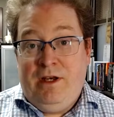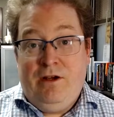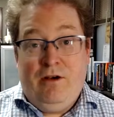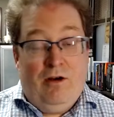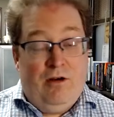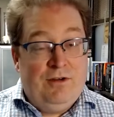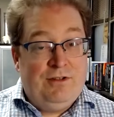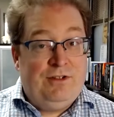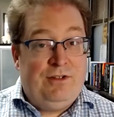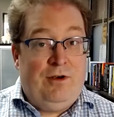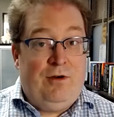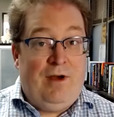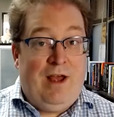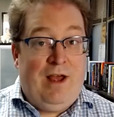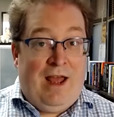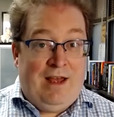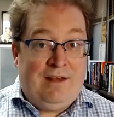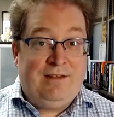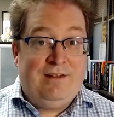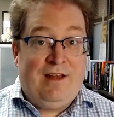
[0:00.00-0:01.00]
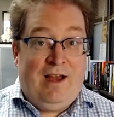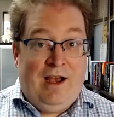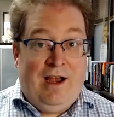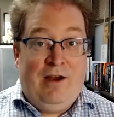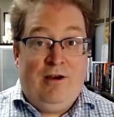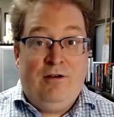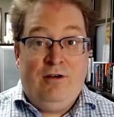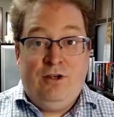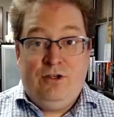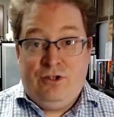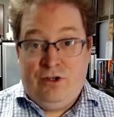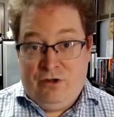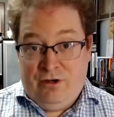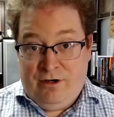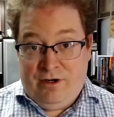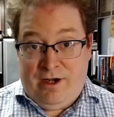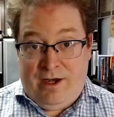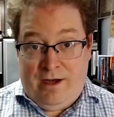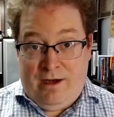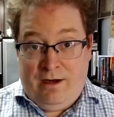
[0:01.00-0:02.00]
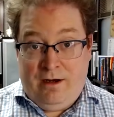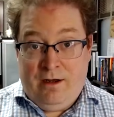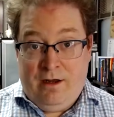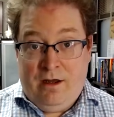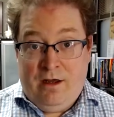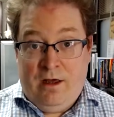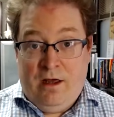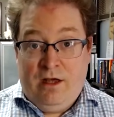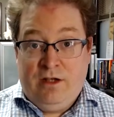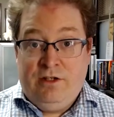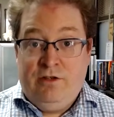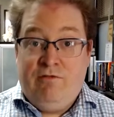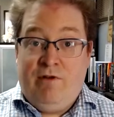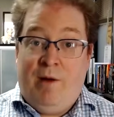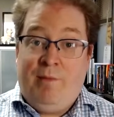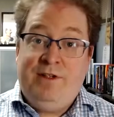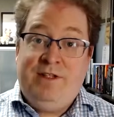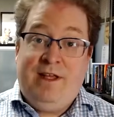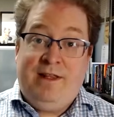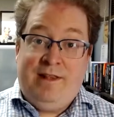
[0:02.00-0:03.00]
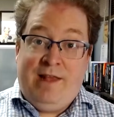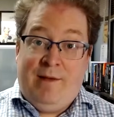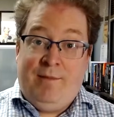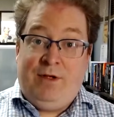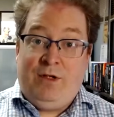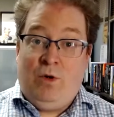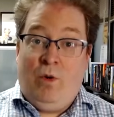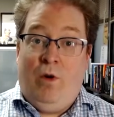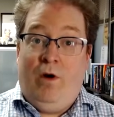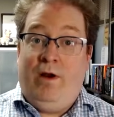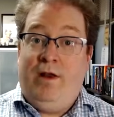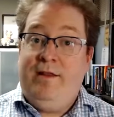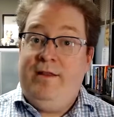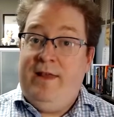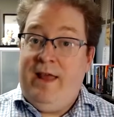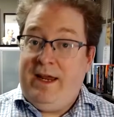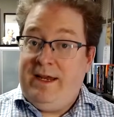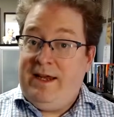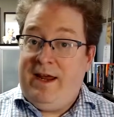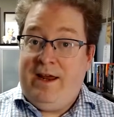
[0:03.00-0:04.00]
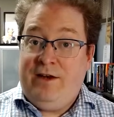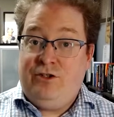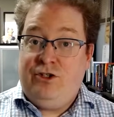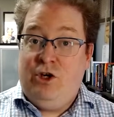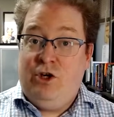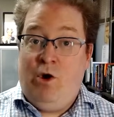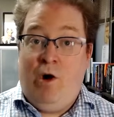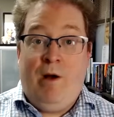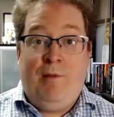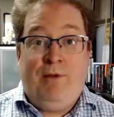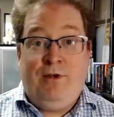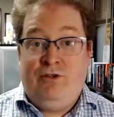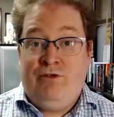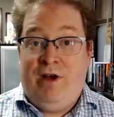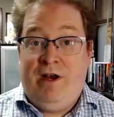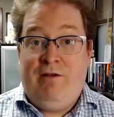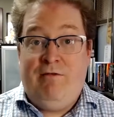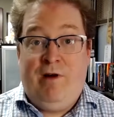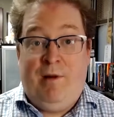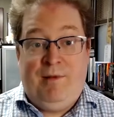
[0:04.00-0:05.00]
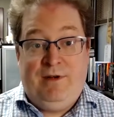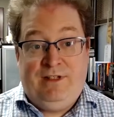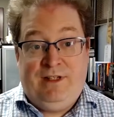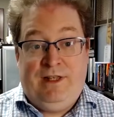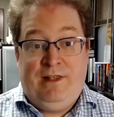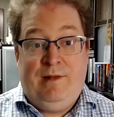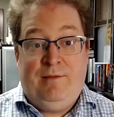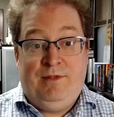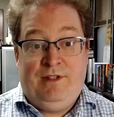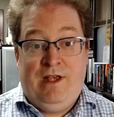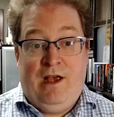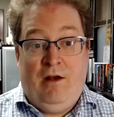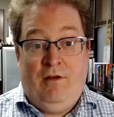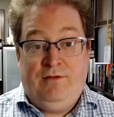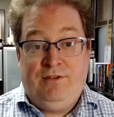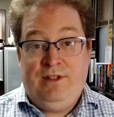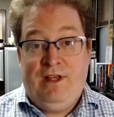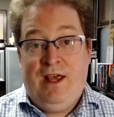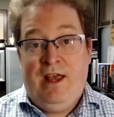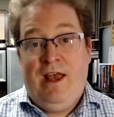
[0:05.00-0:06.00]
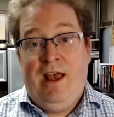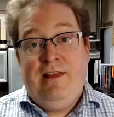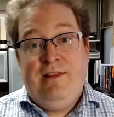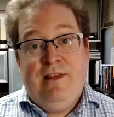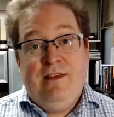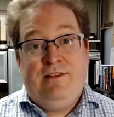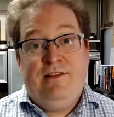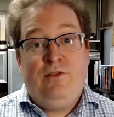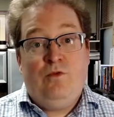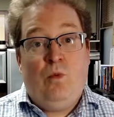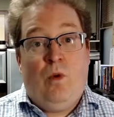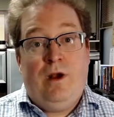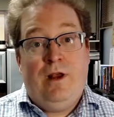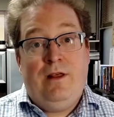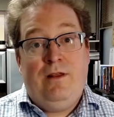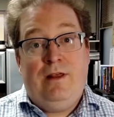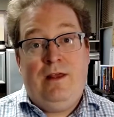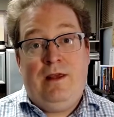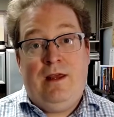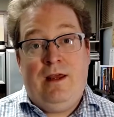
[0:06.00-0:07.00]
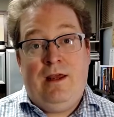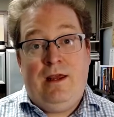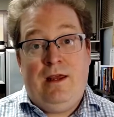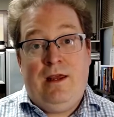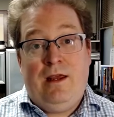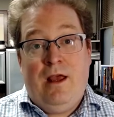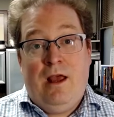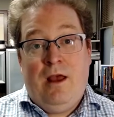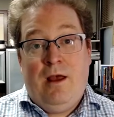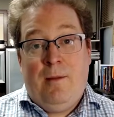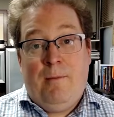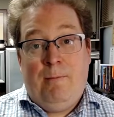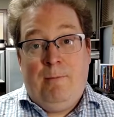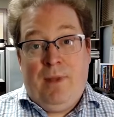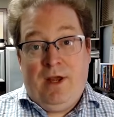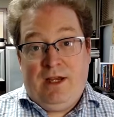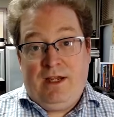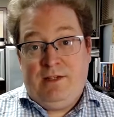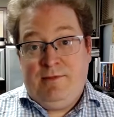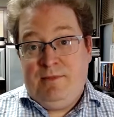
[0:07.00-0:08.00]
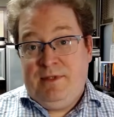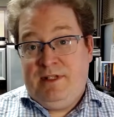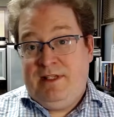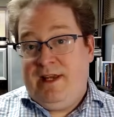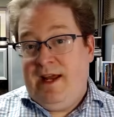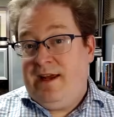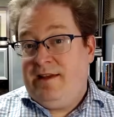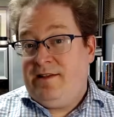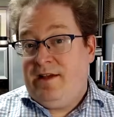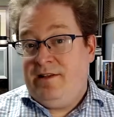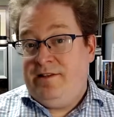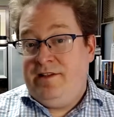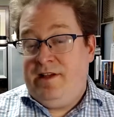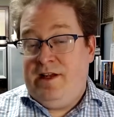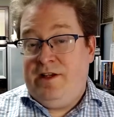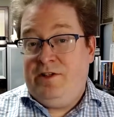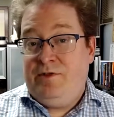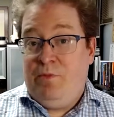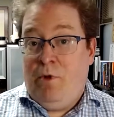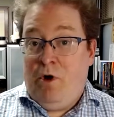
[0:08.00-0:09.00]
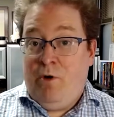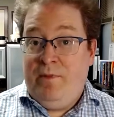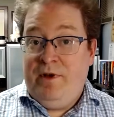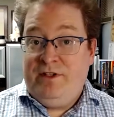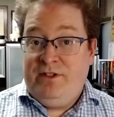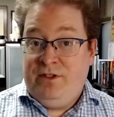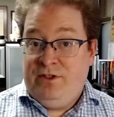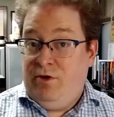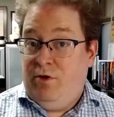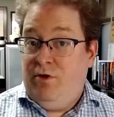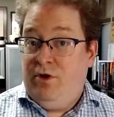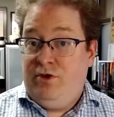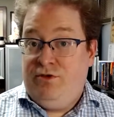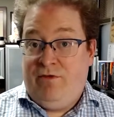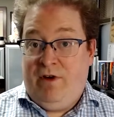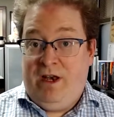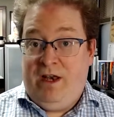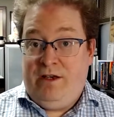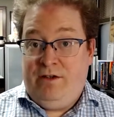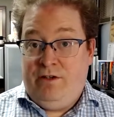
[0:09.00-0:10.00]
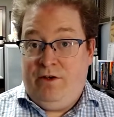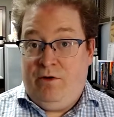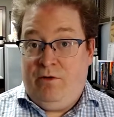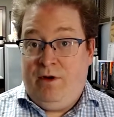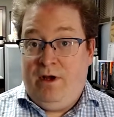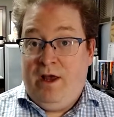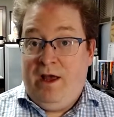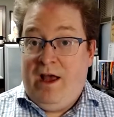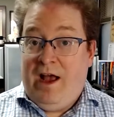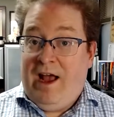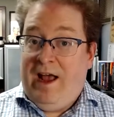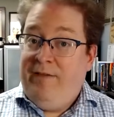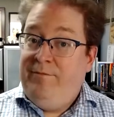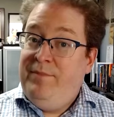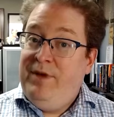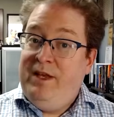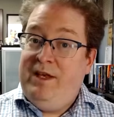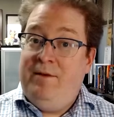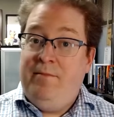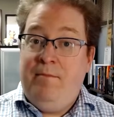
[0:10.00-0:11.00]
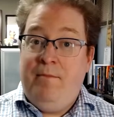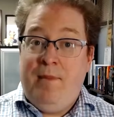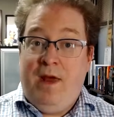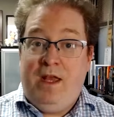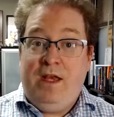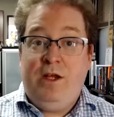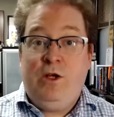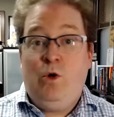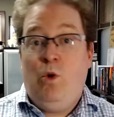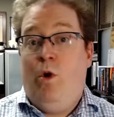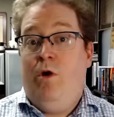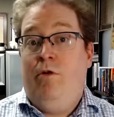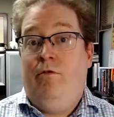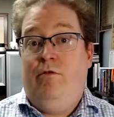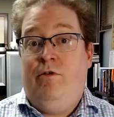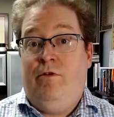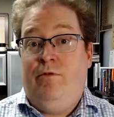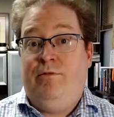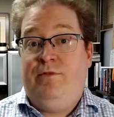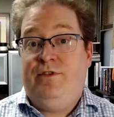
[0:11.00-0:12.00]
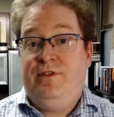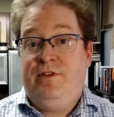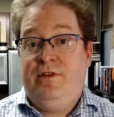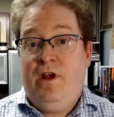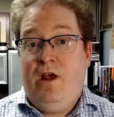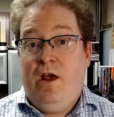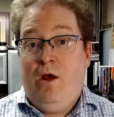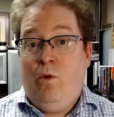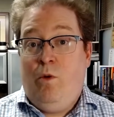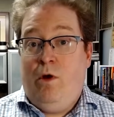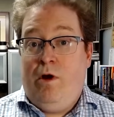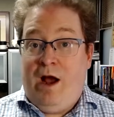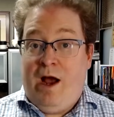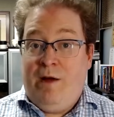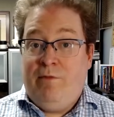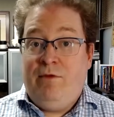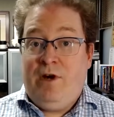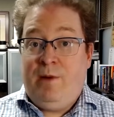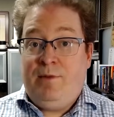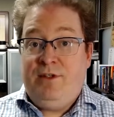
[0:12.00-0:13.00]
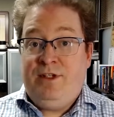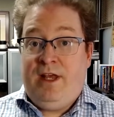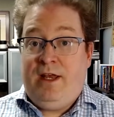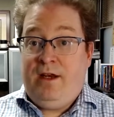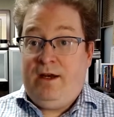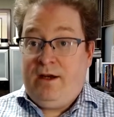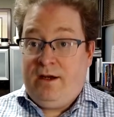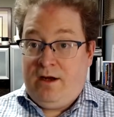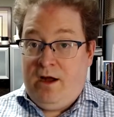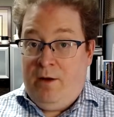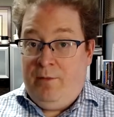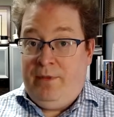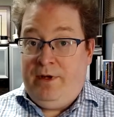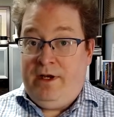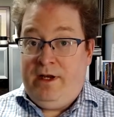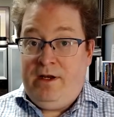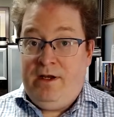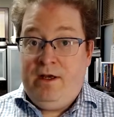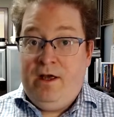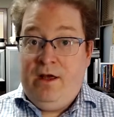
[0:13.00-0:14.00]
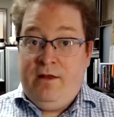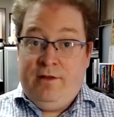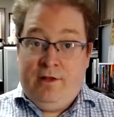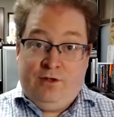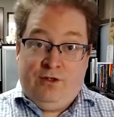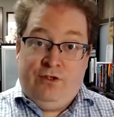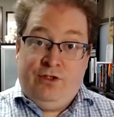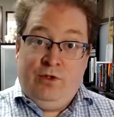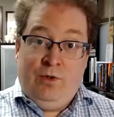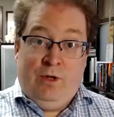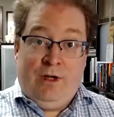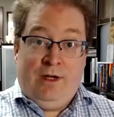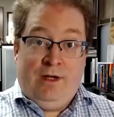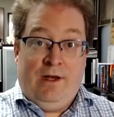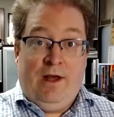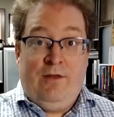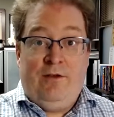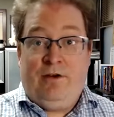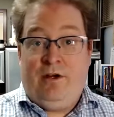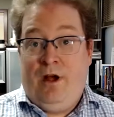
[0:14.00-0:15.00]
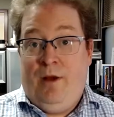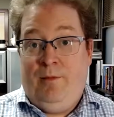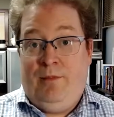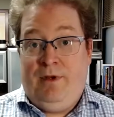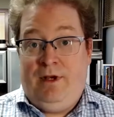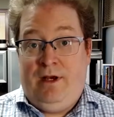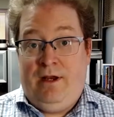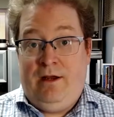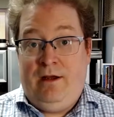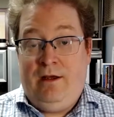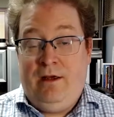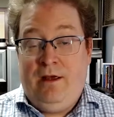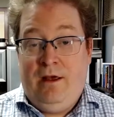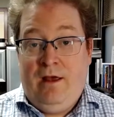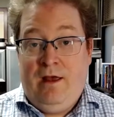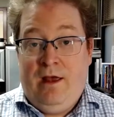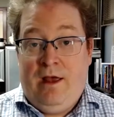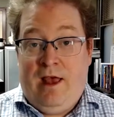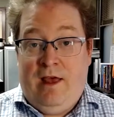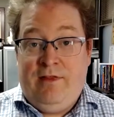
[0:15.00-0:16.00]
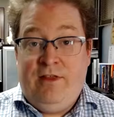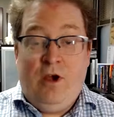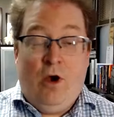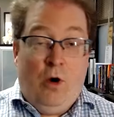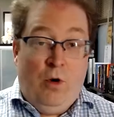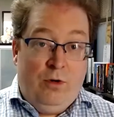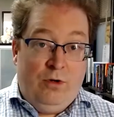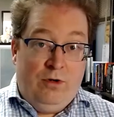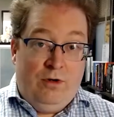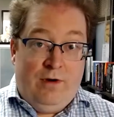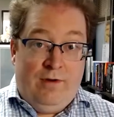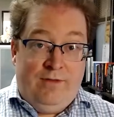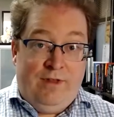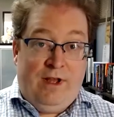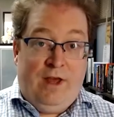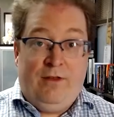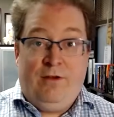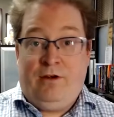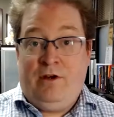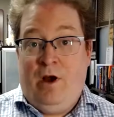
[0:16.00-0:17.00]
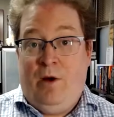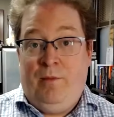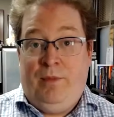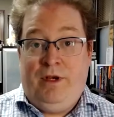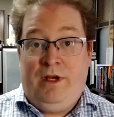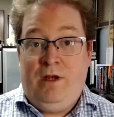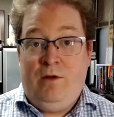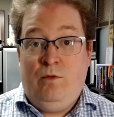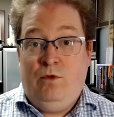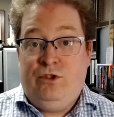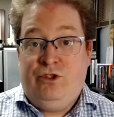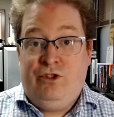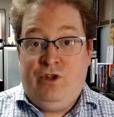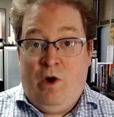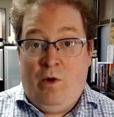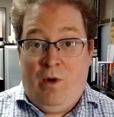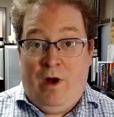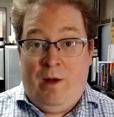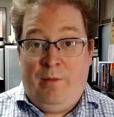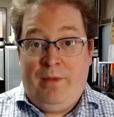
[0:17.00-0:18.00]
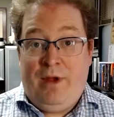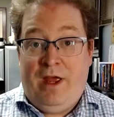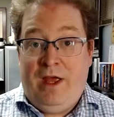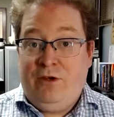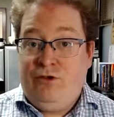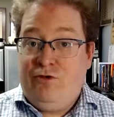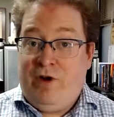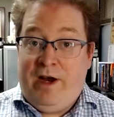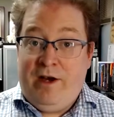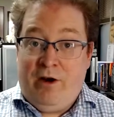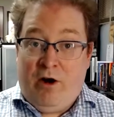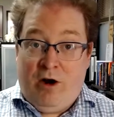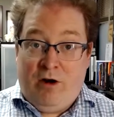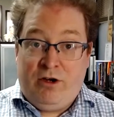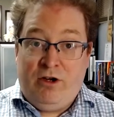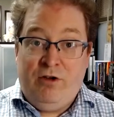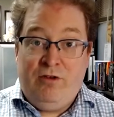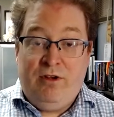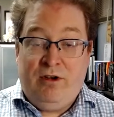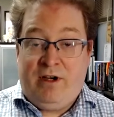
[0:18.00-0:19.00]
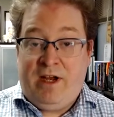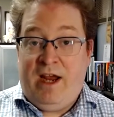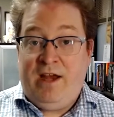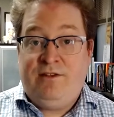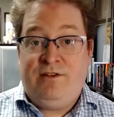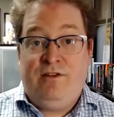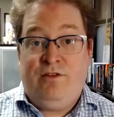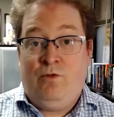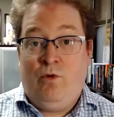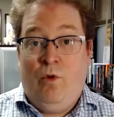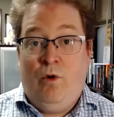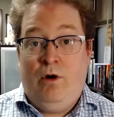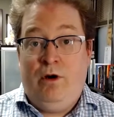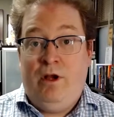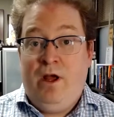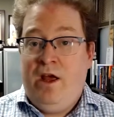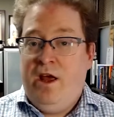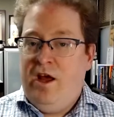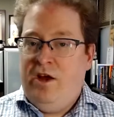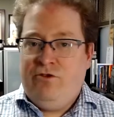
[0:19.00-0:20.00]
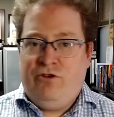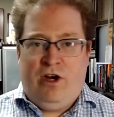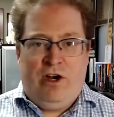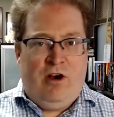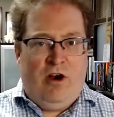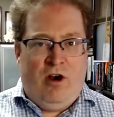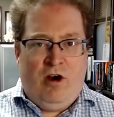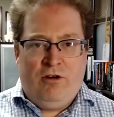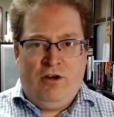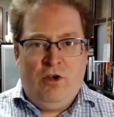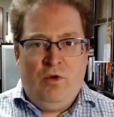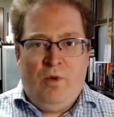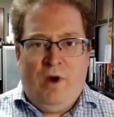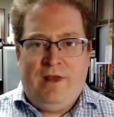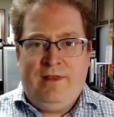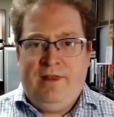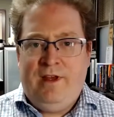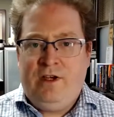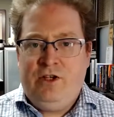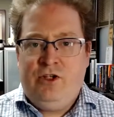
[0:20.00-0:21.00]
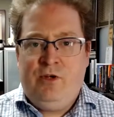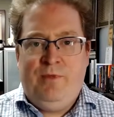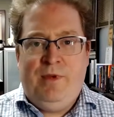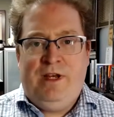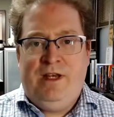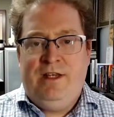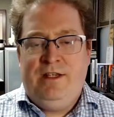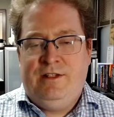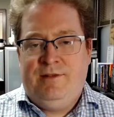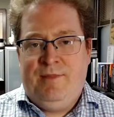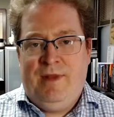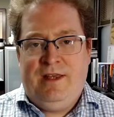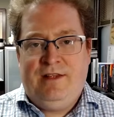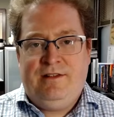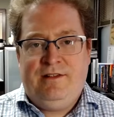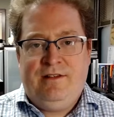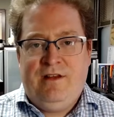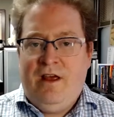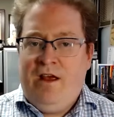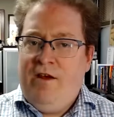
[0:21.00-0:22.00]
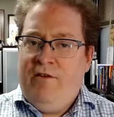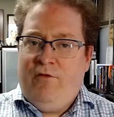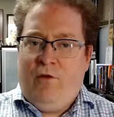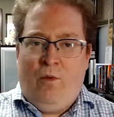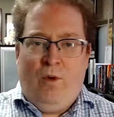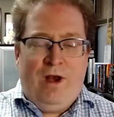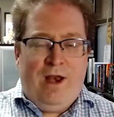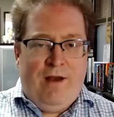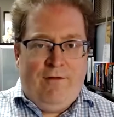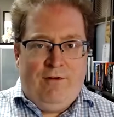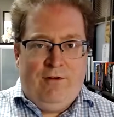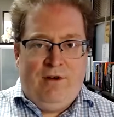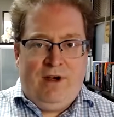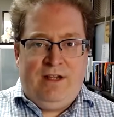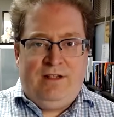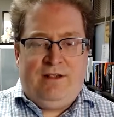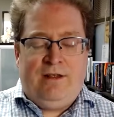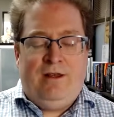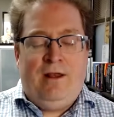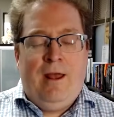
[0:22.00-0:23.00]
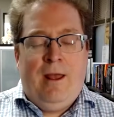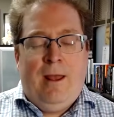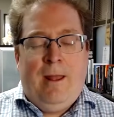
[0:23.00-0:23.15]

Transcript: also has to hire an attorney to represent them in court. They can't show up and try to represent themselves. This is one of the biggest mistakes I see small business owners run into. I've been in many courtrooms where I'm representing a company that's suing another company, and the owner of the other company will show up and try to argue their case in court, try to argue why things should be dismissed for whatever reason.